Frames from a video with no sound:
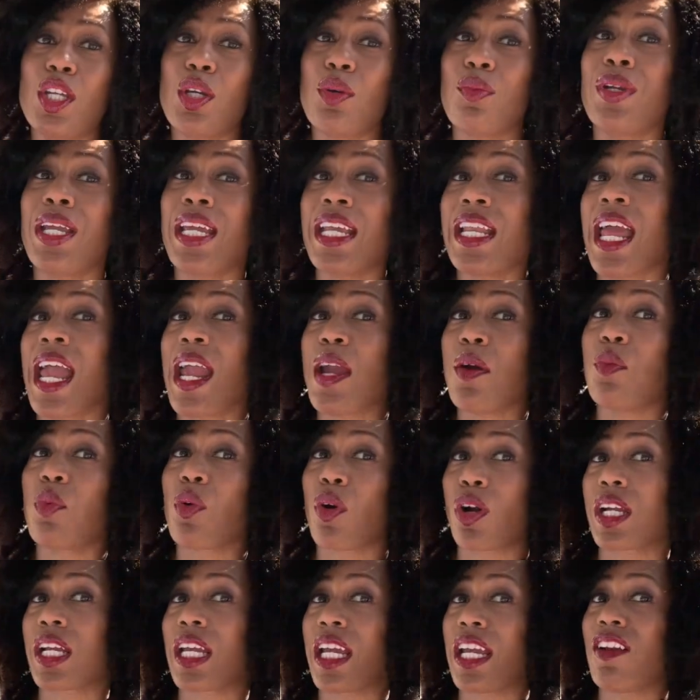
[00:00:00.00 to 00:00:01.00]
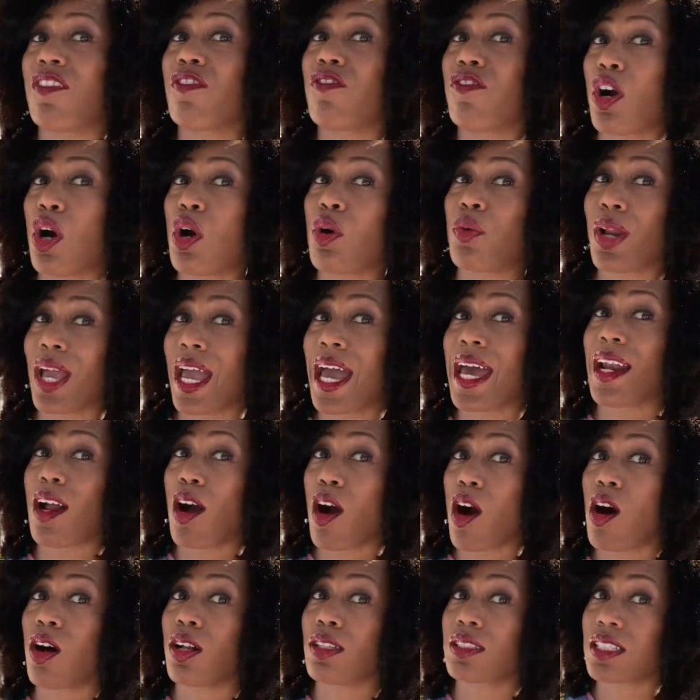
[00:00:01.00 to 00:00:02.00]
You need a working phone at
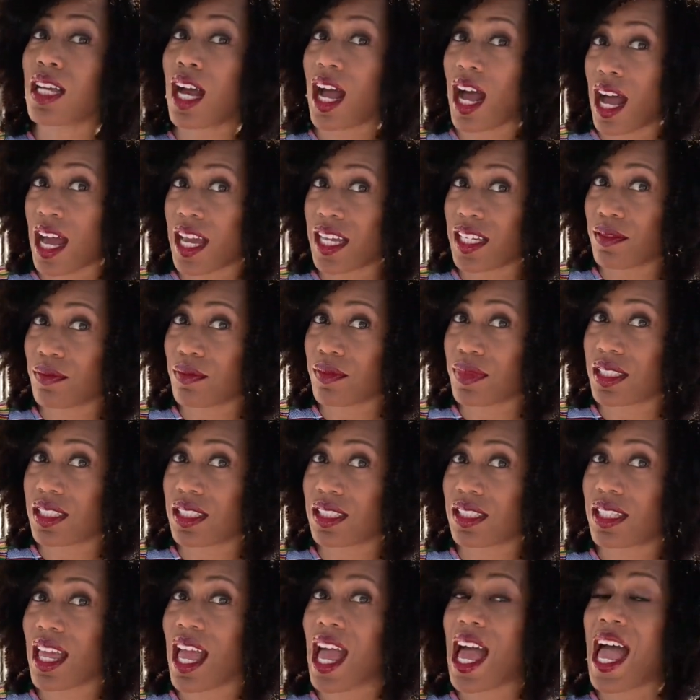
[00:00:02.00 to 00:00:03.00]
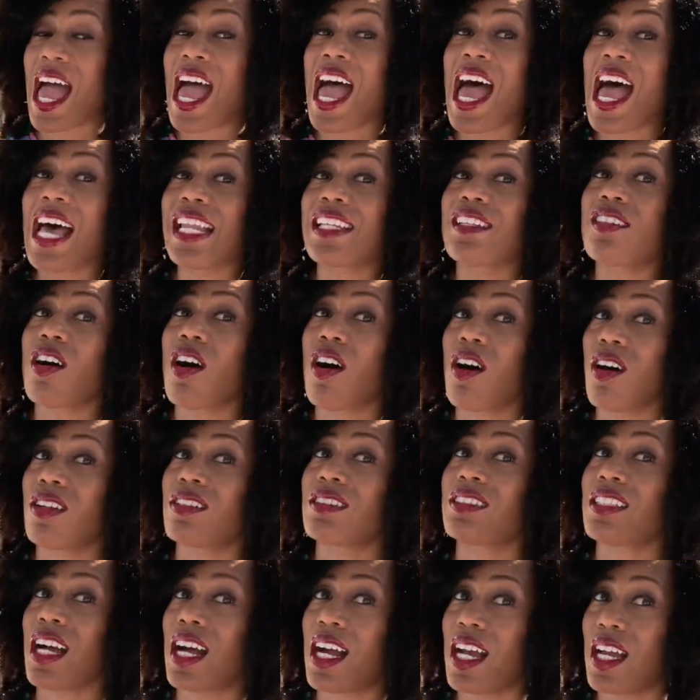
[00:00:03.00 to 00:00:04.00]
all times. At
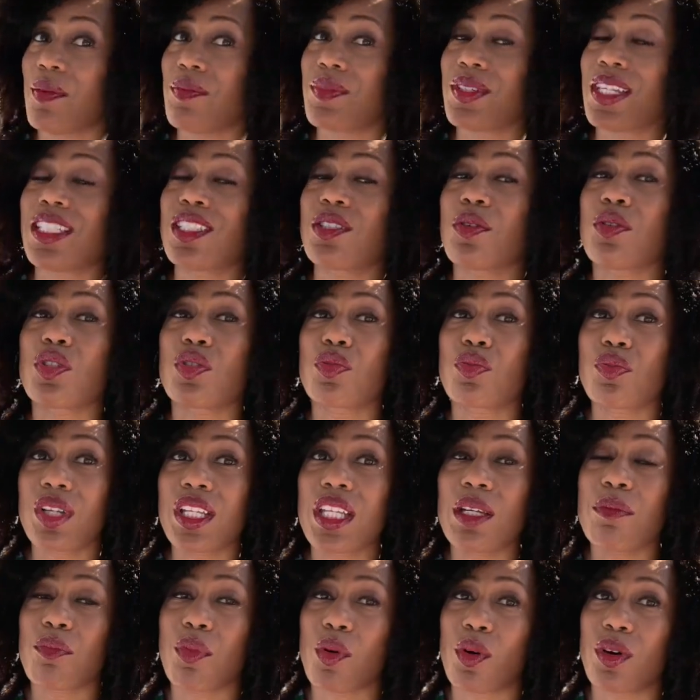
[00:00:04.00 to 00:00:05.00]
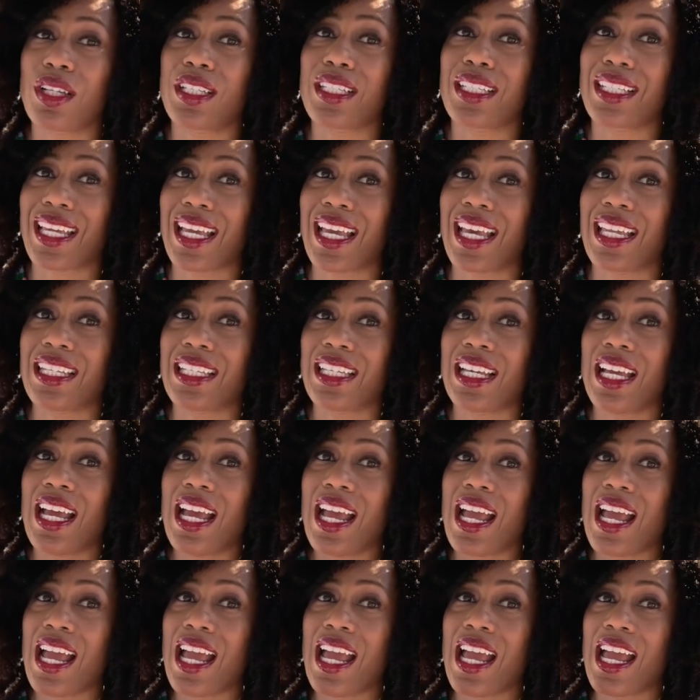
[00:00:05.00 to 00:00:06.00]
all times. And so it's really important to get
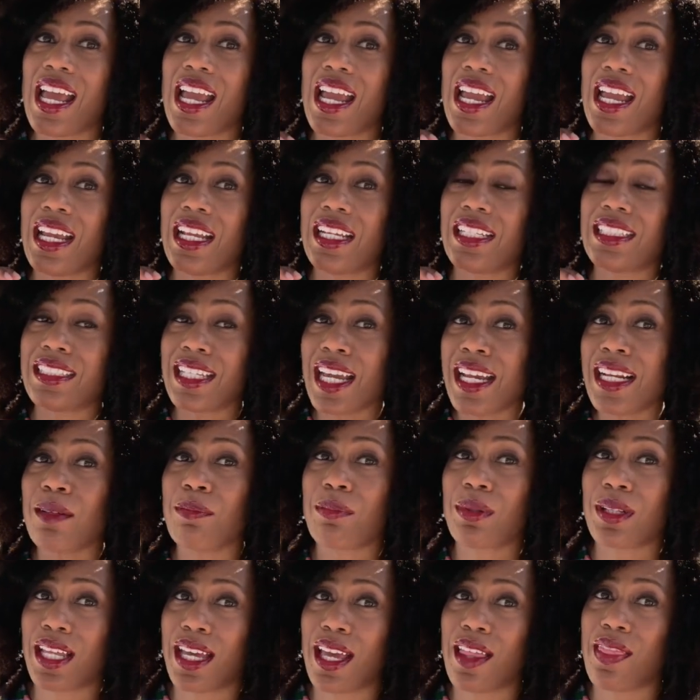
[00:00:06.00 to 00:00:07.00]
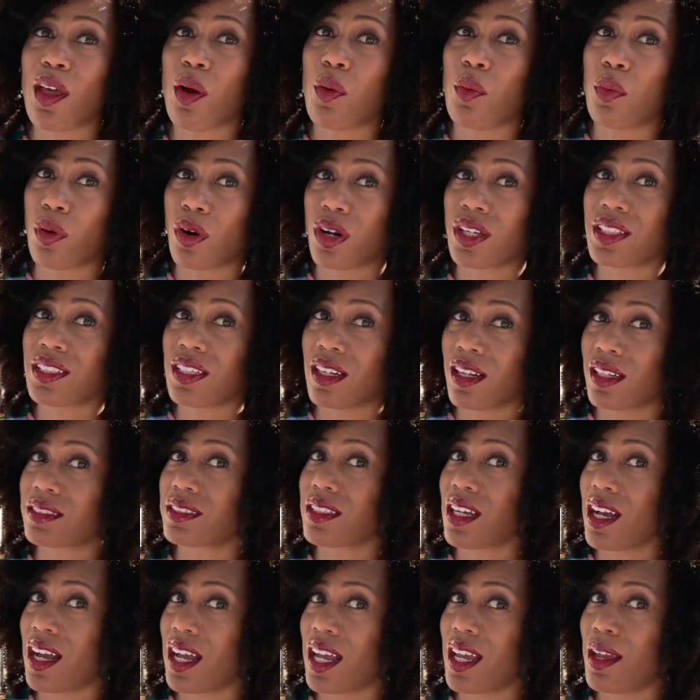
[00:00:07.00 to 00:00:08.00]
a data plan that works at
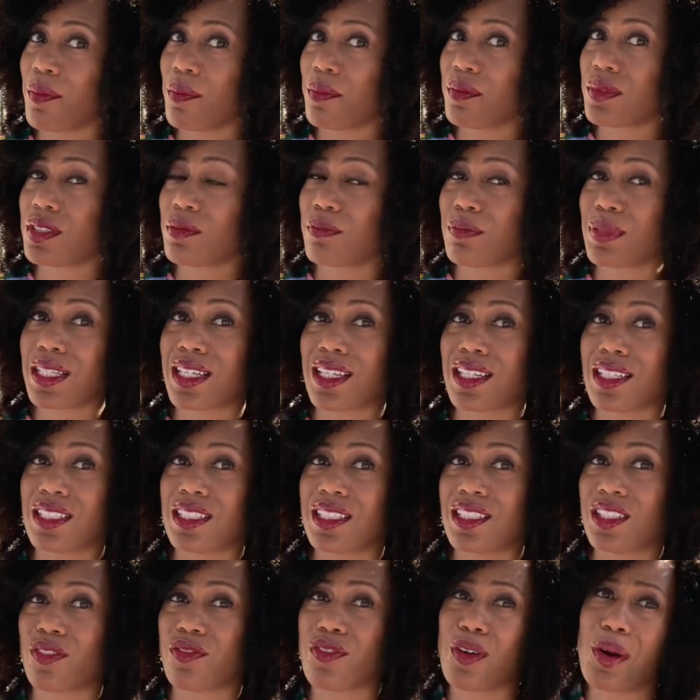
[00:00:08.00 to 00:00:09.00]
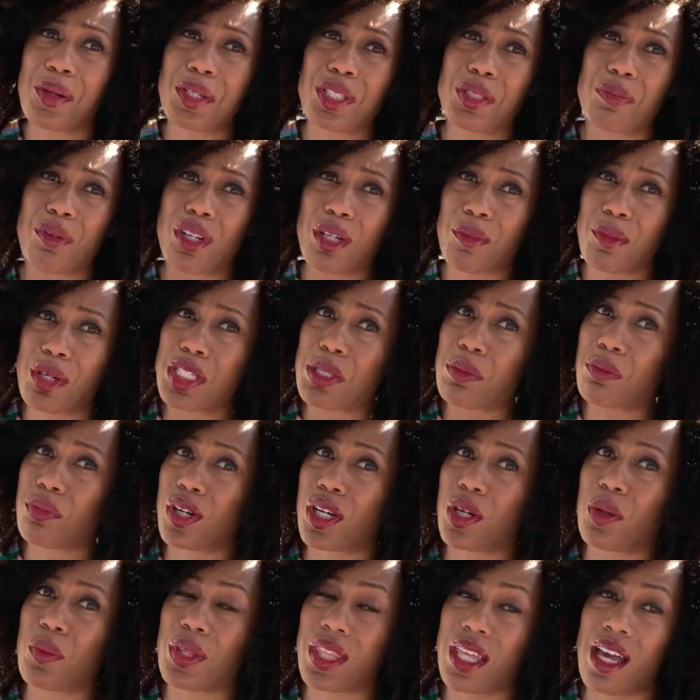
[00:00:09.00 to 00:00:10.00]
all times, because your phone is pretty much a
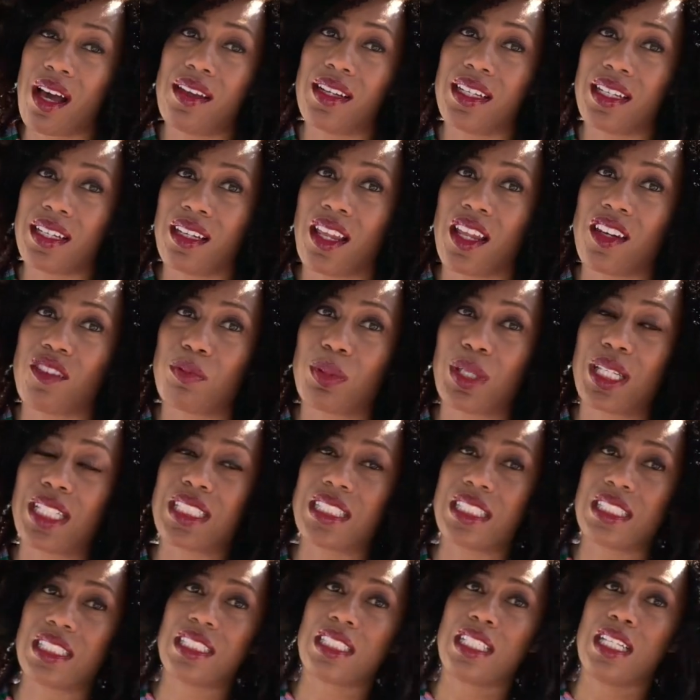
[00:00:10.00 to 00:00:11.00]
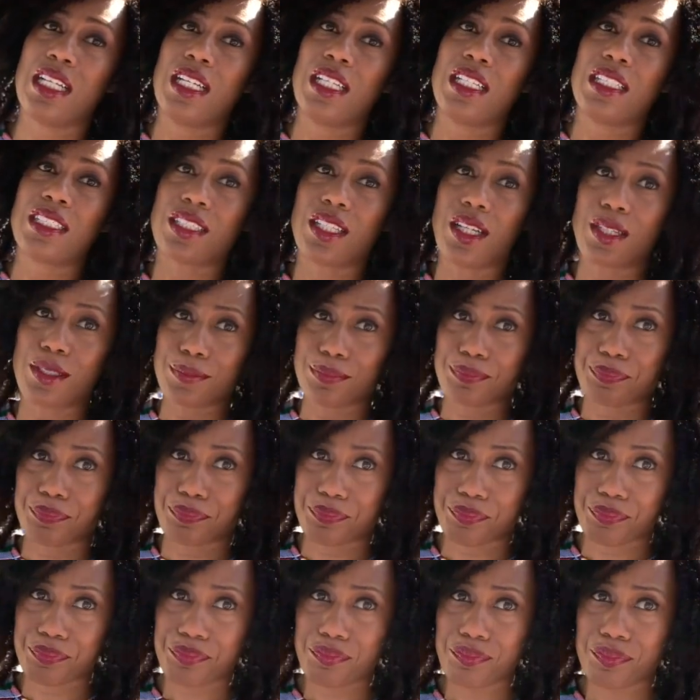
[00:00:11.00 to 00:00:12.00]
brick without it in a lot of places. So
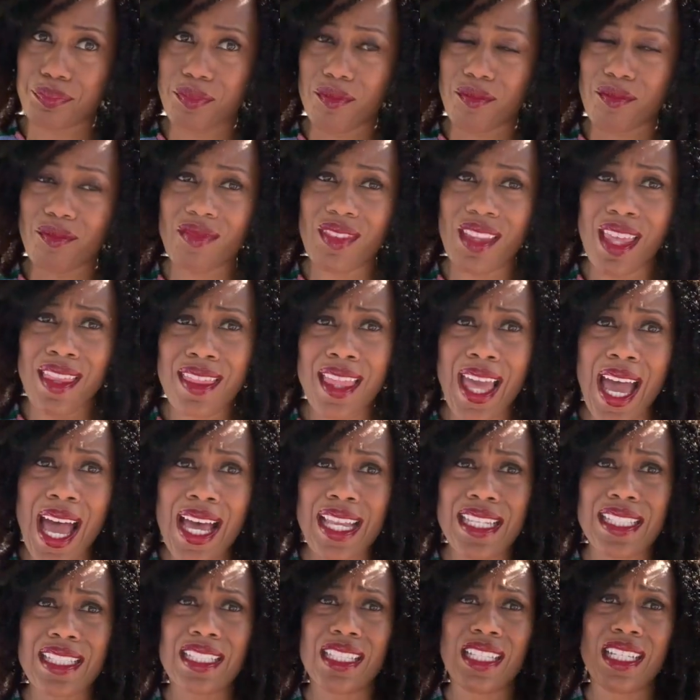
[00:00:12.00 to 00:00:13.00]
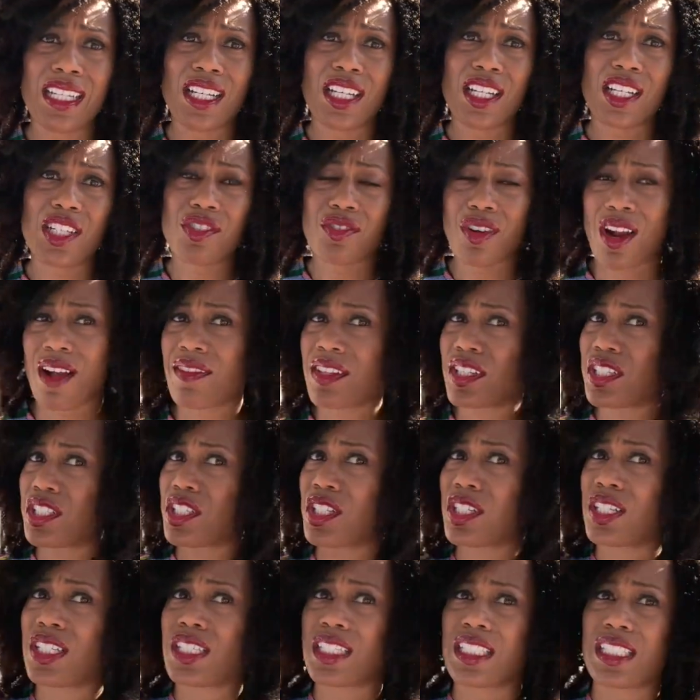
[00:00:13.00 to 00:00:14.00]
that, travel
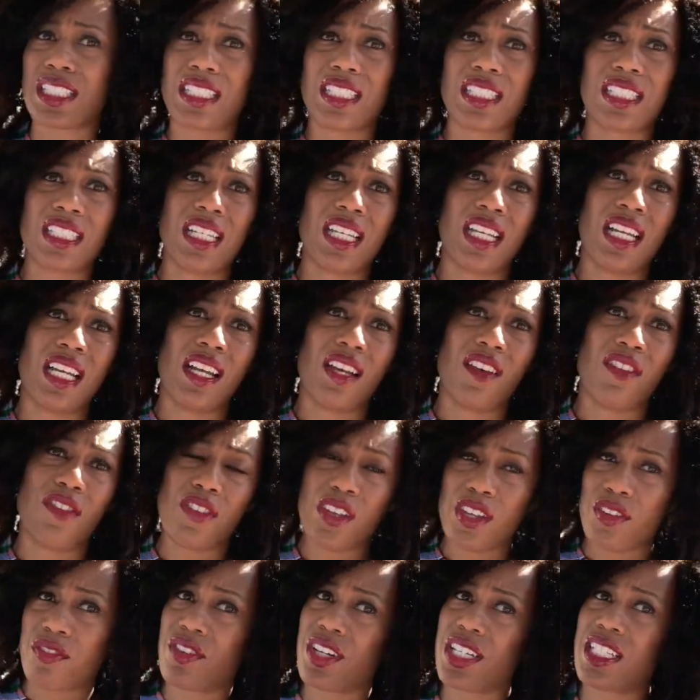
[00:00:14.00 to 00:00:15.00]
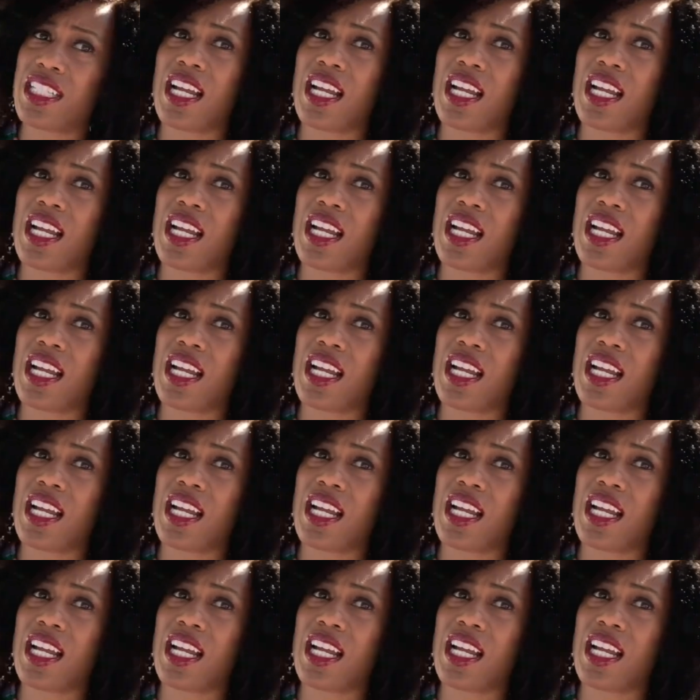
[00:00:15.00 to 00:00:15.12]
insurance, fee-free